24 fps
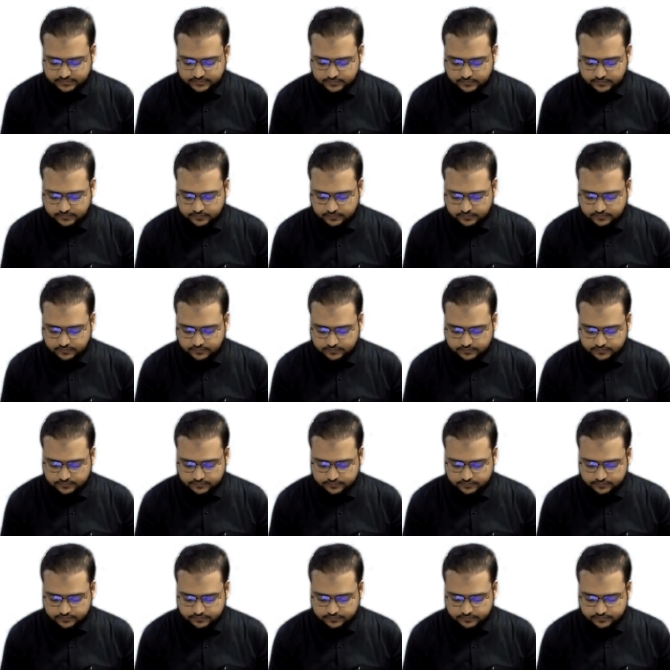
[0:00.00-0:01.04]

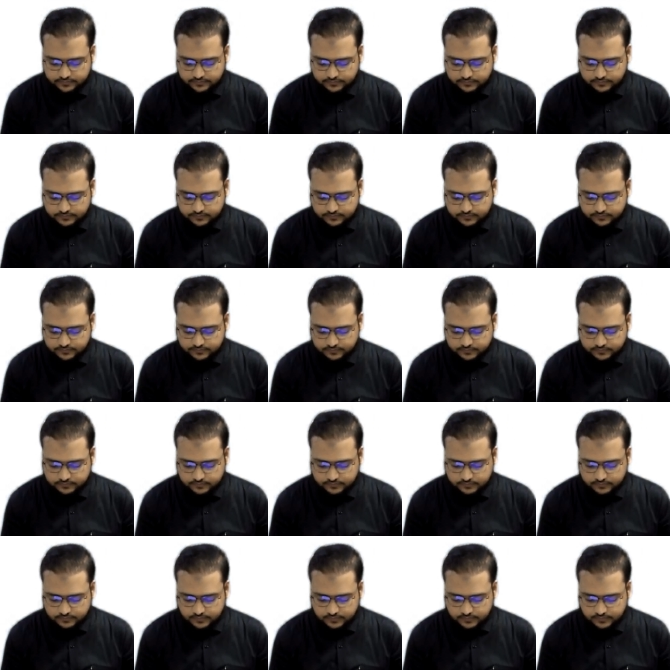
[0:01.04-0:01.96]
No one is speaking in this clip.